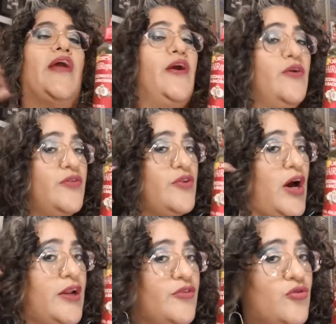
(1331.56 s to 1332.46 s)
hair is
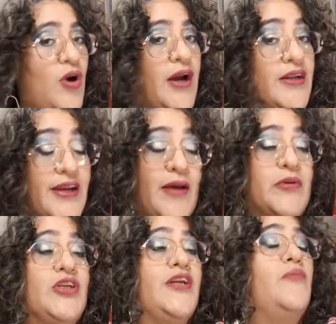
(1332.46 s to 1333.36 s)
not as dry and
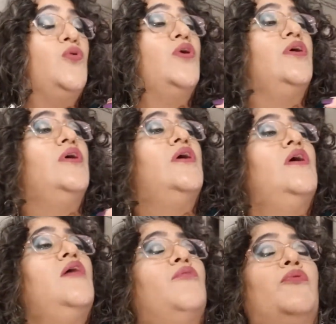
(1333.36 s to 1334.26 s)
damaged anymore,
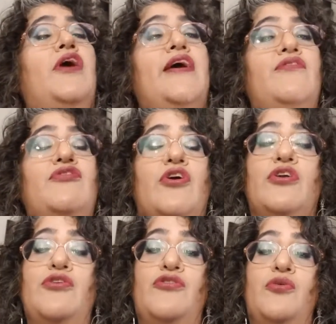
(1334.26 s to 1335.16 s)
but what I have
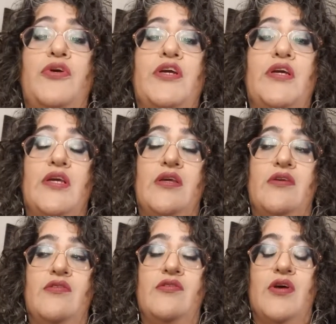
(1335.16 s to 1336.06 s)
started doing
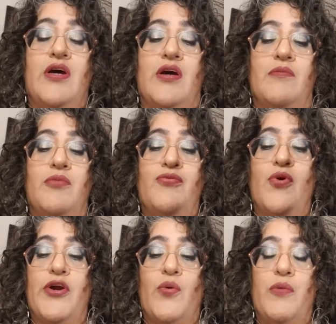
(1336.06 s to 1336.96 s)
is
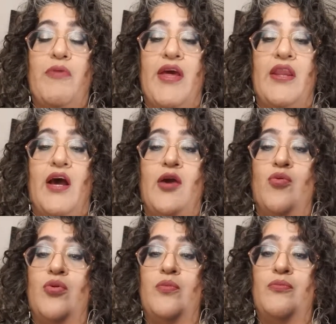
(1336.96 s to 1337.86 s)
before I go to bed, I
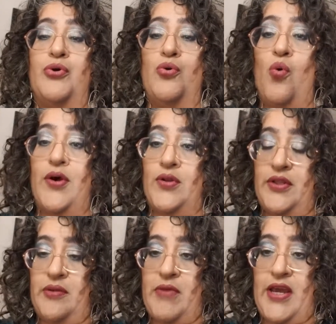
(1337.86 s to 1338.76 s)
will put oil
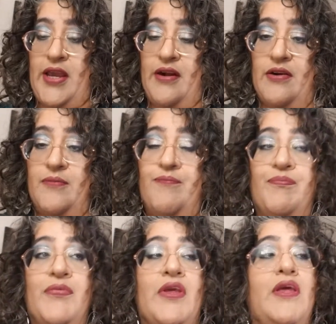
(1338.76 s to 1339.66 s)
in my hair
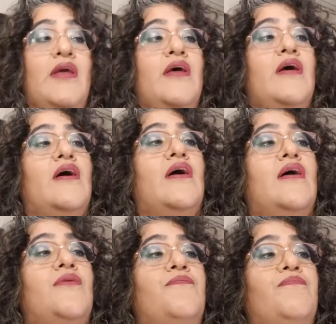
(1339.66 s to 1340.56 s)

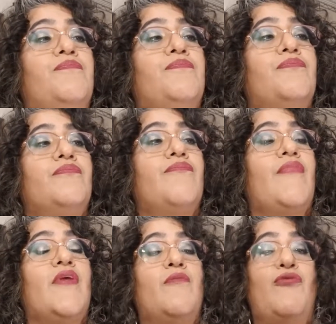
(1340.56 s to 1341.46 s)

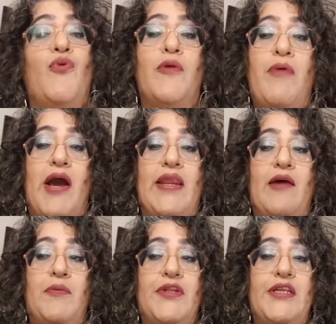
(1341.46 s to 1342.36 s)
before I
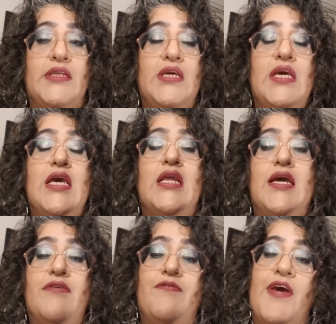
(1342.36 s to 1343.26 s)
pineapple it. And I
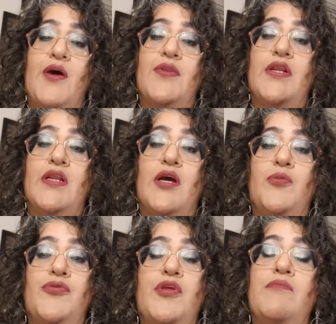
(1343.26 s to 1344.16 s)
have found that it
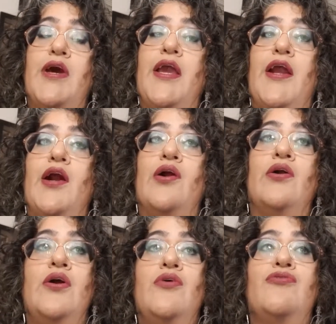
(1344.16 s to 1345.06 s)
helps keep my hair
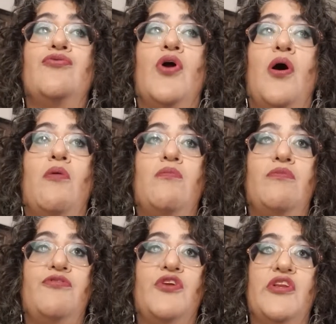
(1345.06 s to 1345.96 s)
from
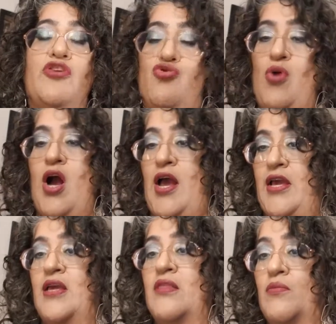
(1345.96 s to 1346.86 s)
feeling dry
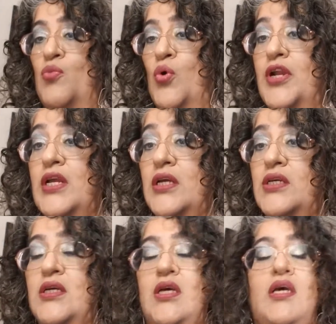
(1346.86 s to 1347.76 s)
in the morning.
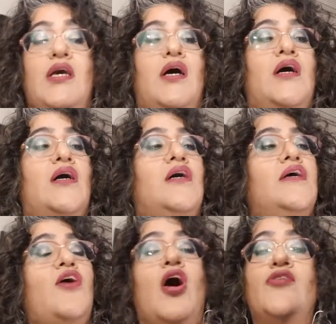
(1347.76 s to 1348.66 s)

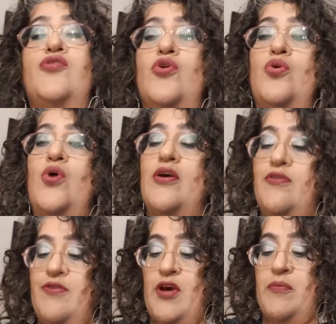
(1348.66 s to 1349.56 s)
It also, I
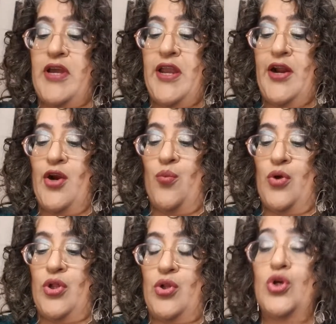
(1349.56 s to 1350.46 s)
found my hair
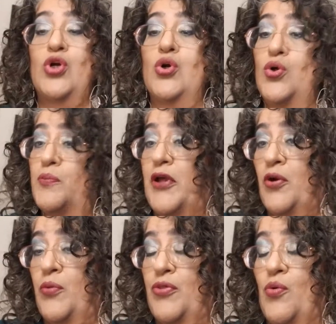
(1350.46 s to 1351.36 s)
will curl better
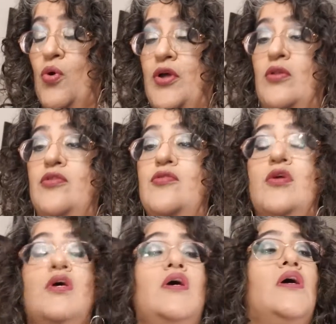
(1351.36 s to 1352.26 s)
with oils
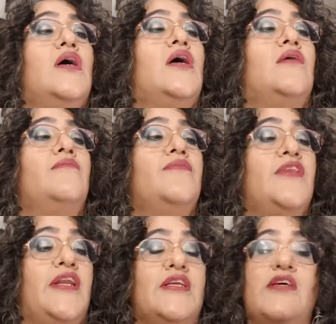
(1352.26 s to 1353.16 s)
than
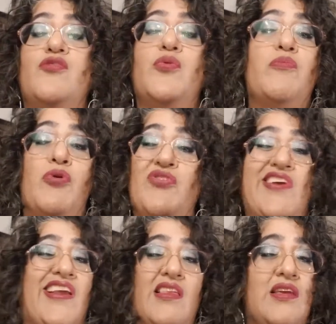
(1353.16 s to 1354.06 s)
it does with most
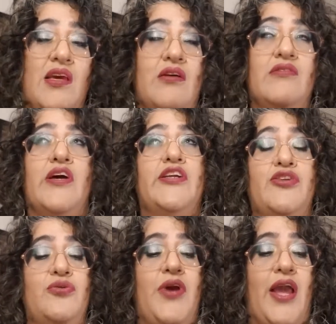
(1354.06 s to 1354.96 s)
anything else. I
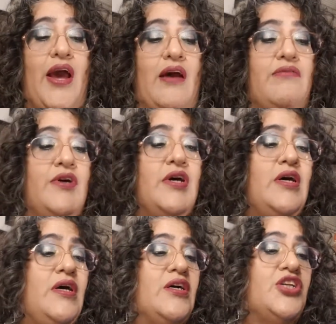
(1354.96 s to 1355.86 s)
do have
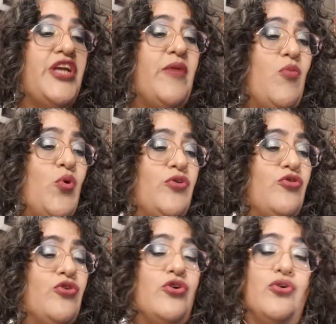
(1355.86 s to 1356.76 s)
a Shea
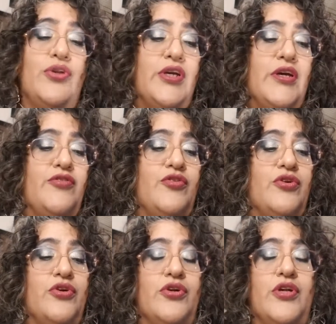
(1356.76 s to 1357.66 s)
Moisture Curling
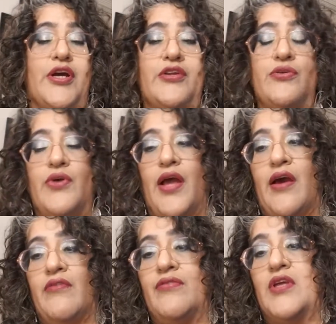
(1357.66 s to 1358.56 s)
Custard. I do
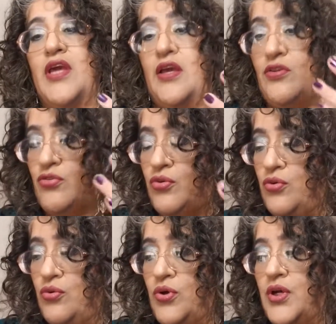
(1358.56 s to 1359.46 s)
have the
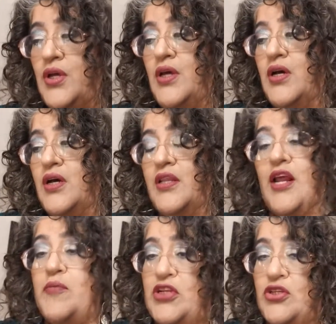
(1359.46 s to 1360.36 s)
Cantu that
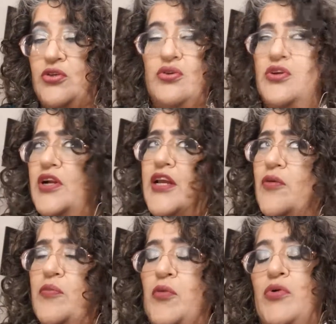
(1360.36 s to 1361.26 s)
I mentioned earlier. I can't
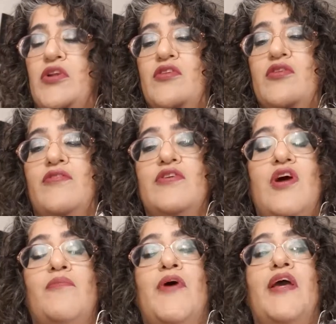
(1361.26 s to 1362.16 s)
remember what it is off the
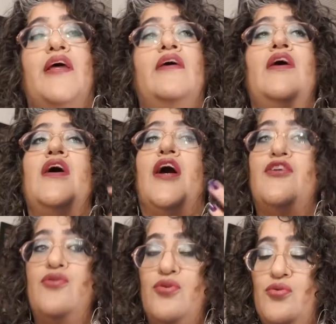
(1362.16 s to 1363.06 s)
top of my head. I
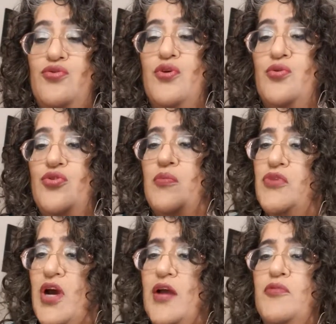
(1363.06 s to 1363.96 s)
do use those
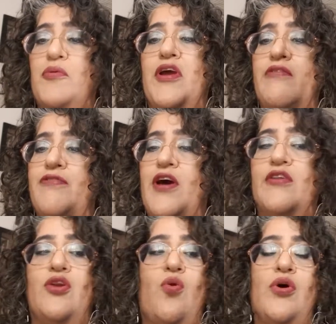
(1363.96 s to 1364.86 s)
sometimes, but I have
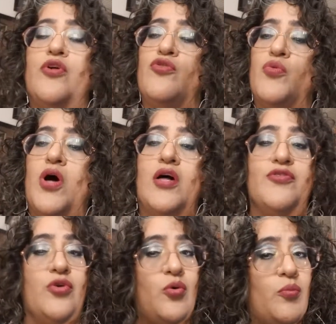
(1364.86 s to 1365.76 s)
found that oils will
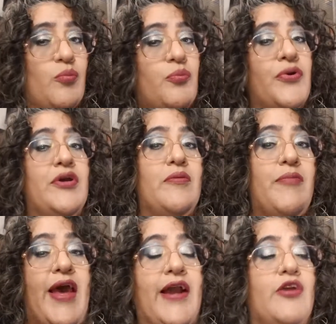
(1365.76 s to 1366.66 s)
also bring
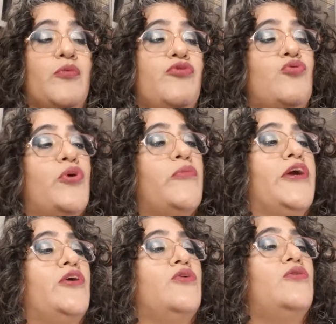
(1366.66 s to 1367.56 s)
back and restore my
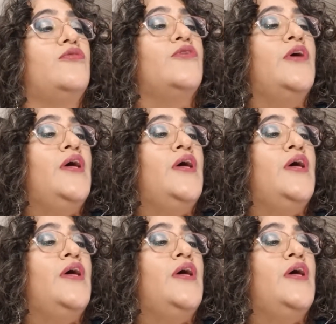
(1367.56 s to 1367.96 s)
curls.